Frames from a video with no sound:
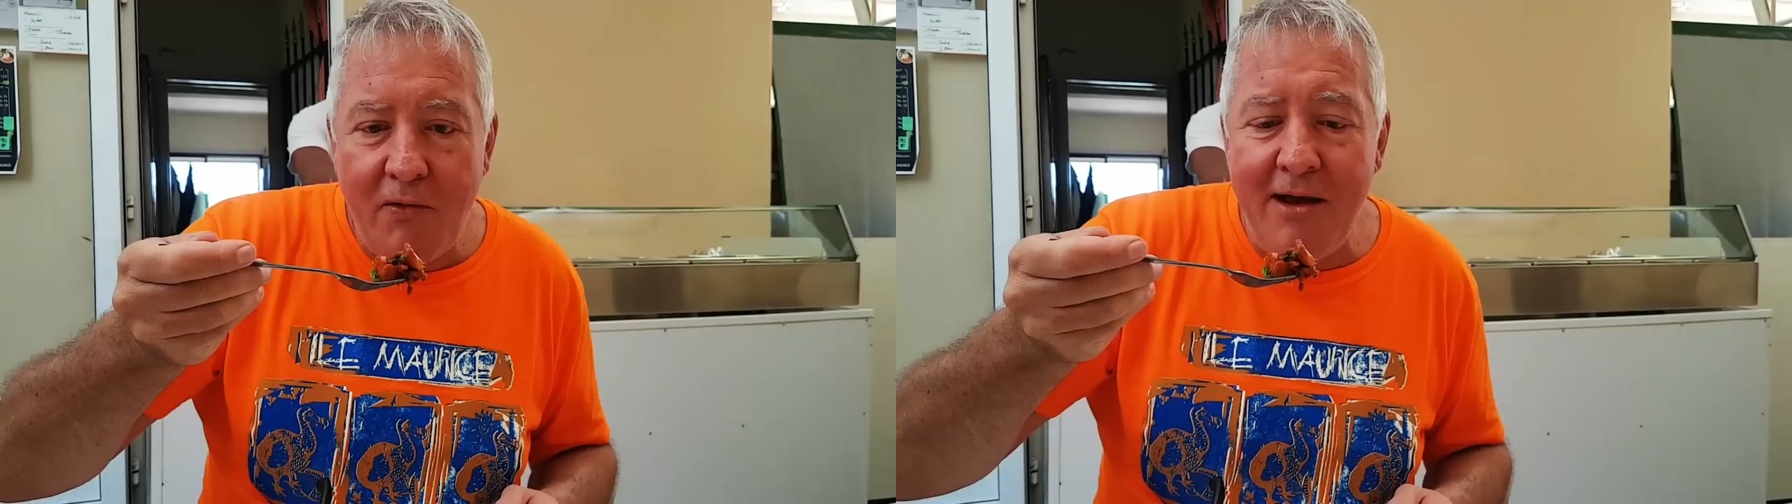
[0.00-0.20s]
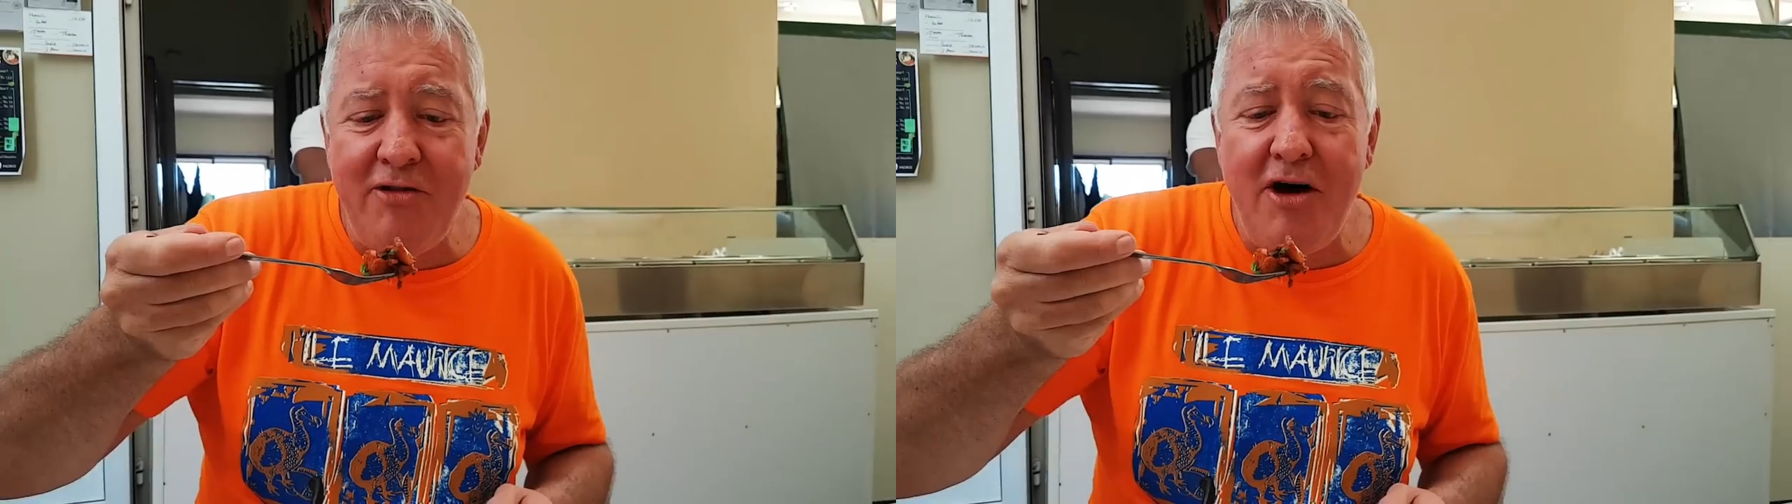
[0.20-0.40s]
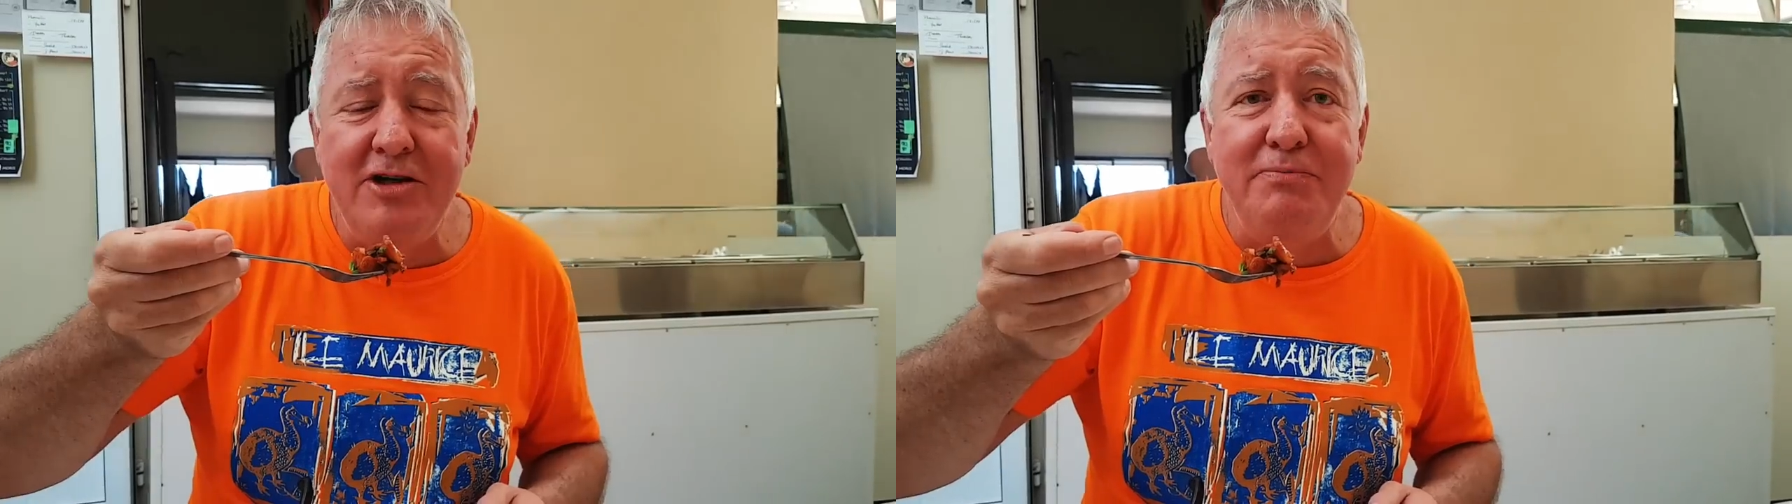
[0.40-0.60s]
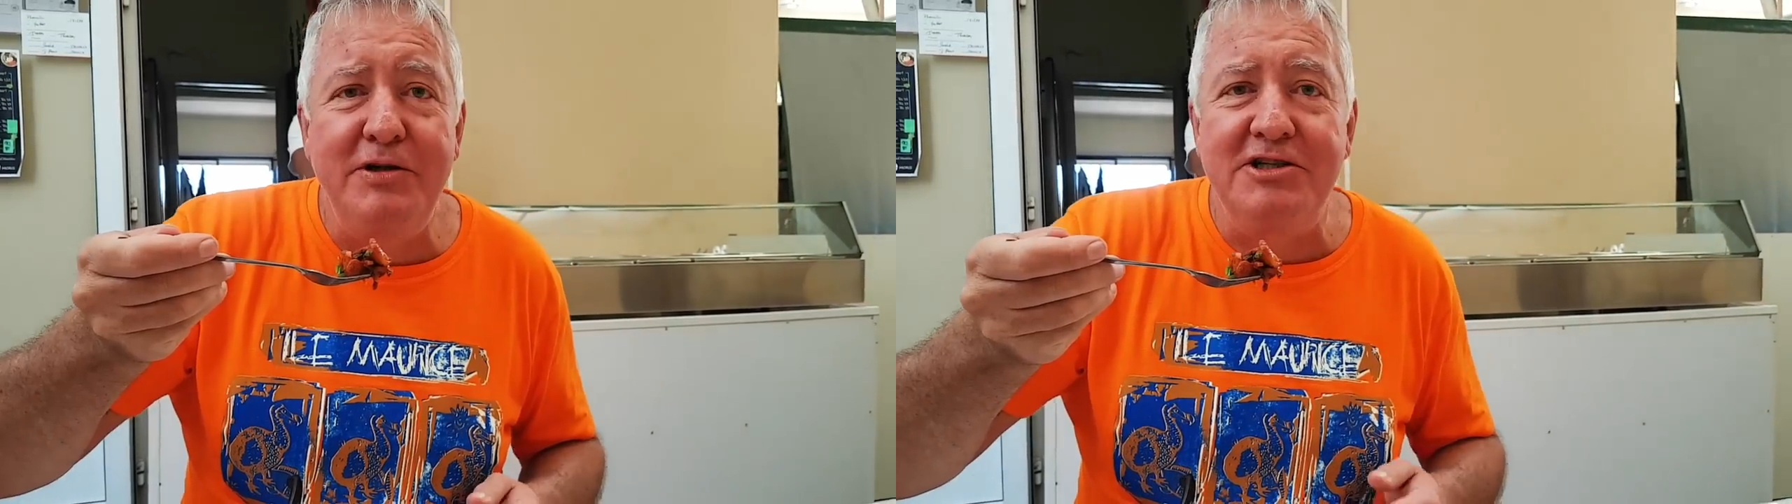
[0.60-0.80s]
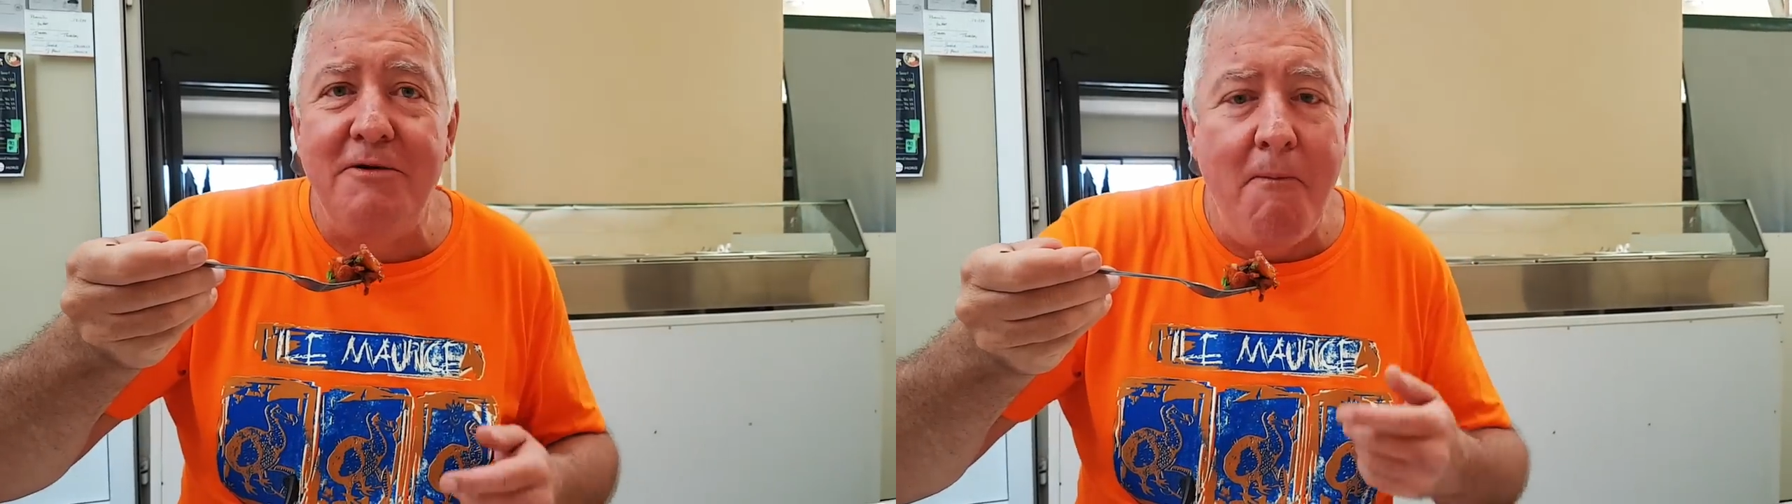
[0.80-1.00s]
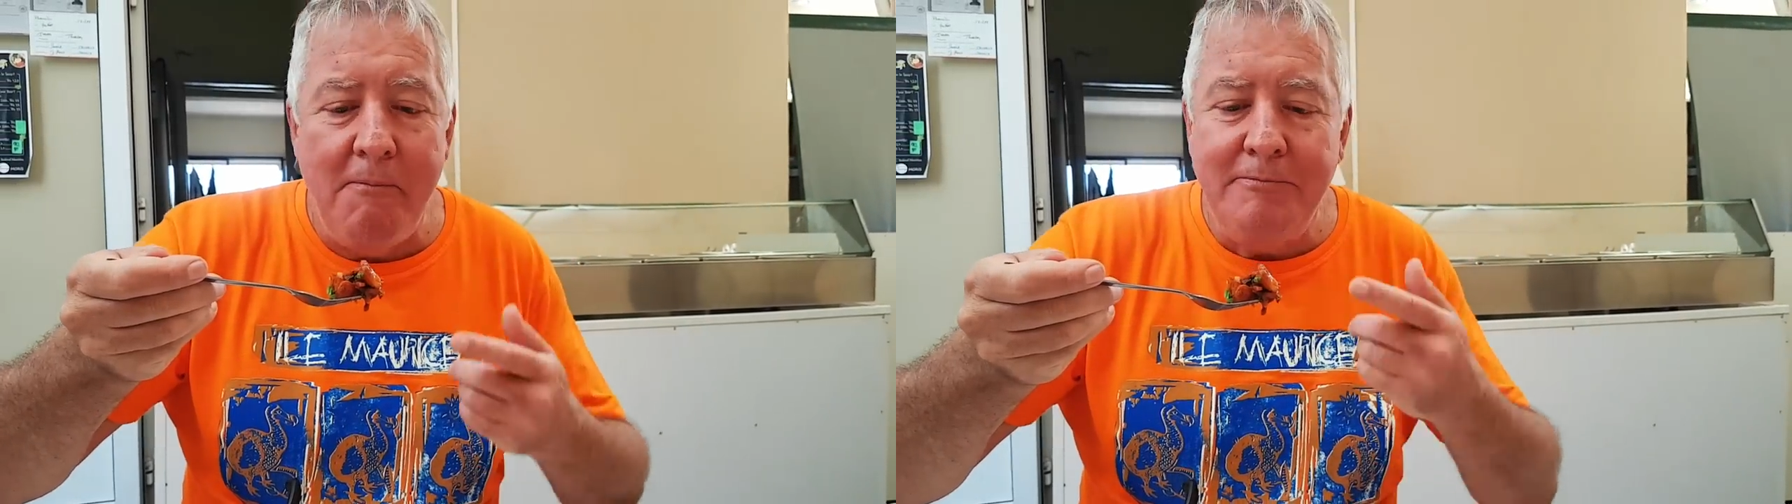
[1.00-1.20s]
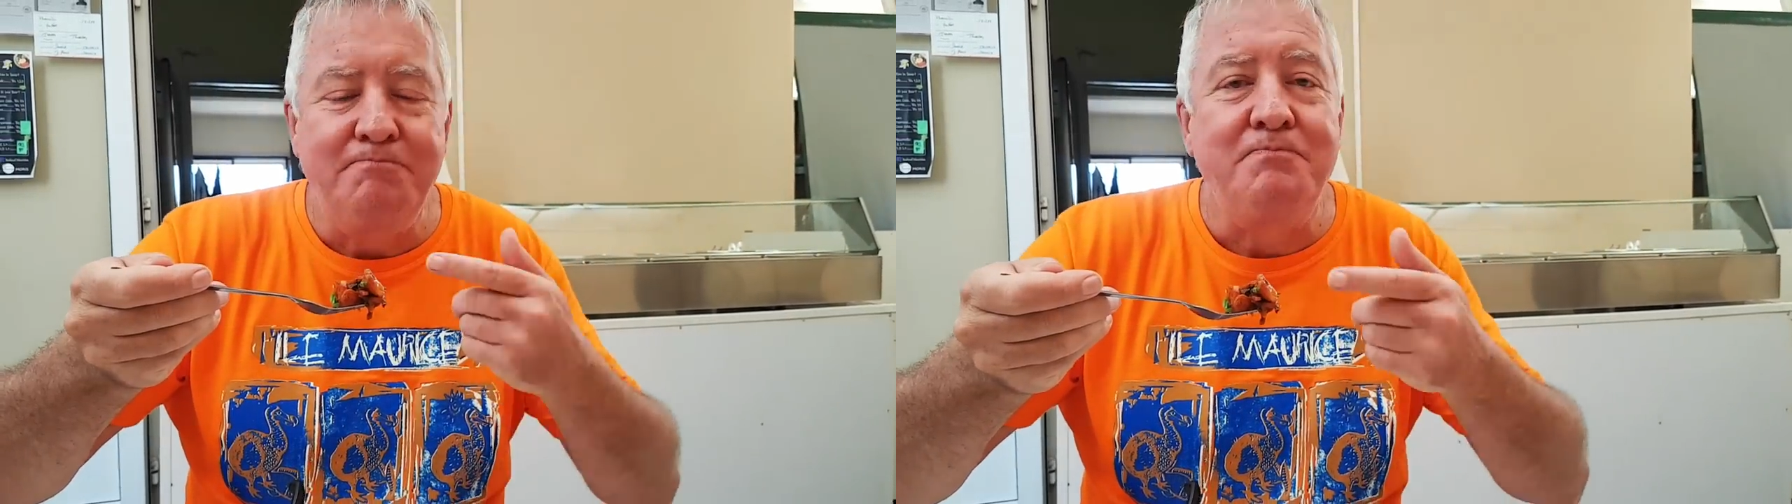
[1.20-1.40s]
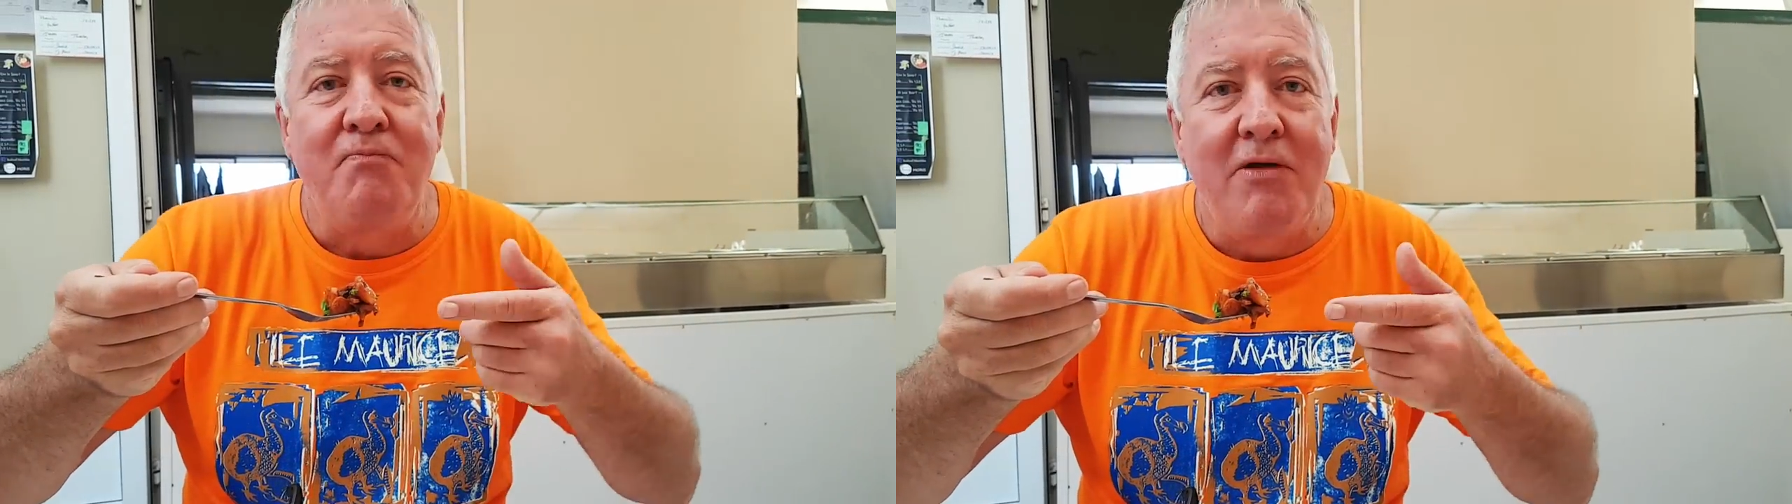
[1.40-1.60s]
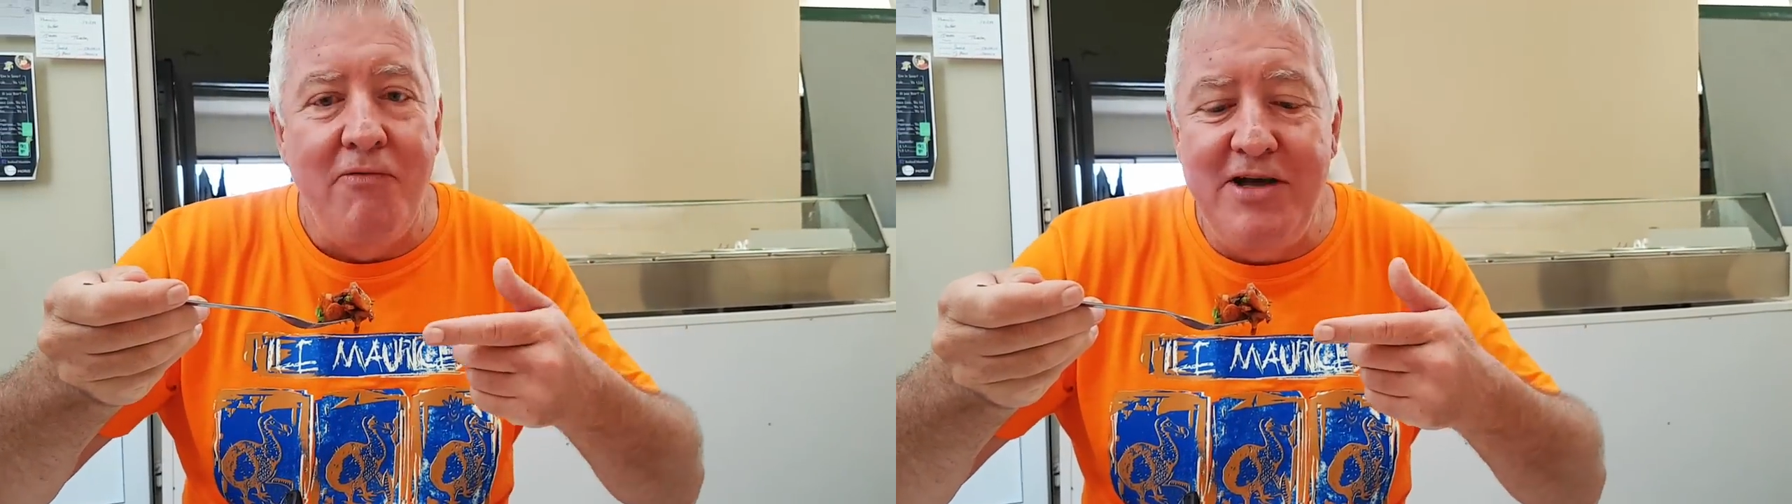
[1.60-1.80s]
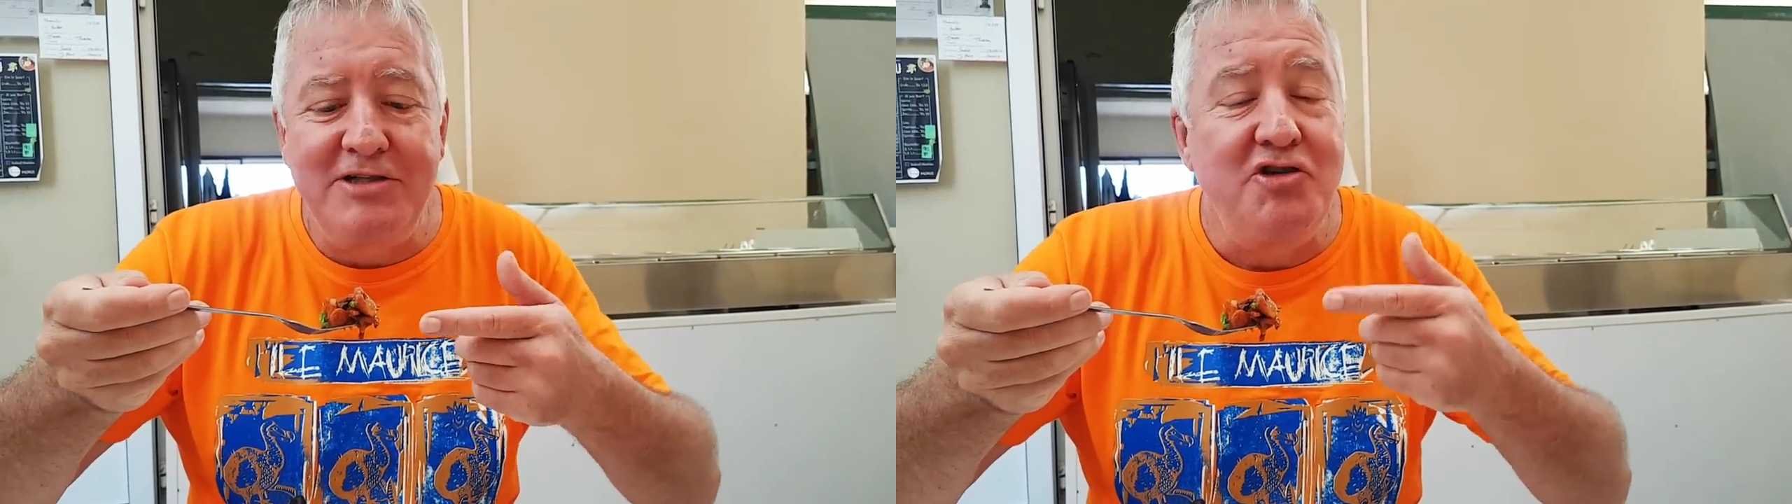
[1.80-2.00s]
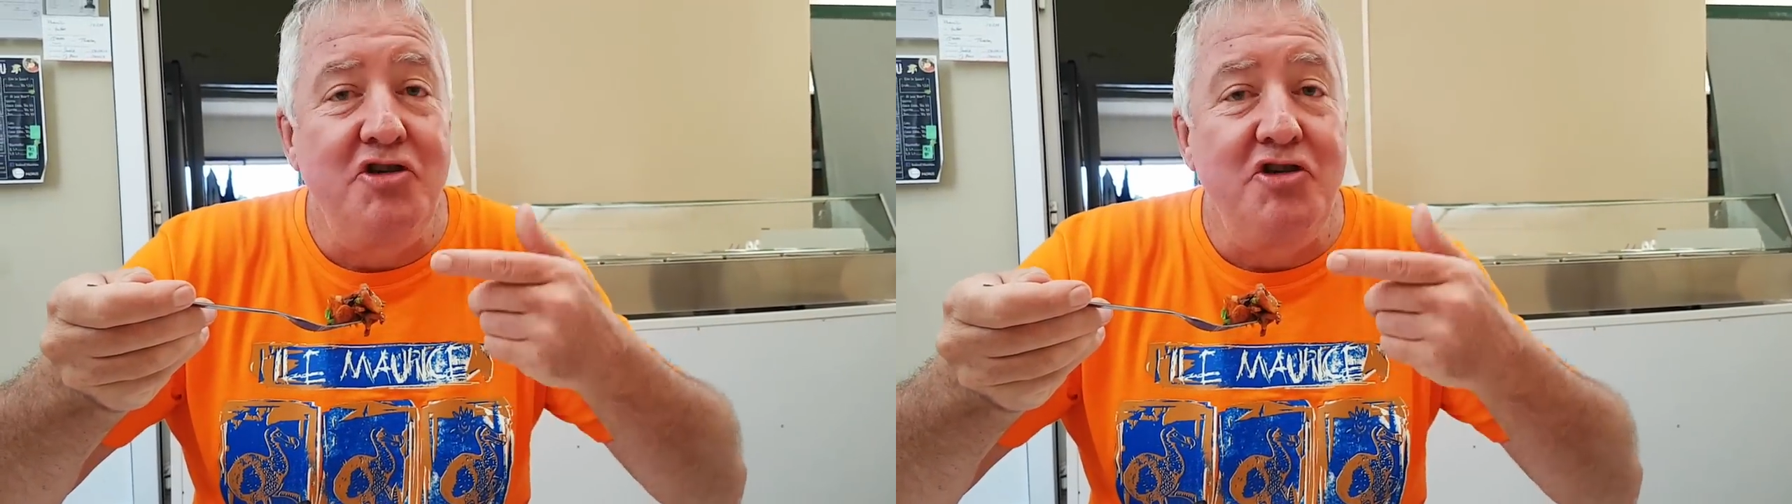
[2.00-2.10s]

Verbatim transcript: And the octopus. This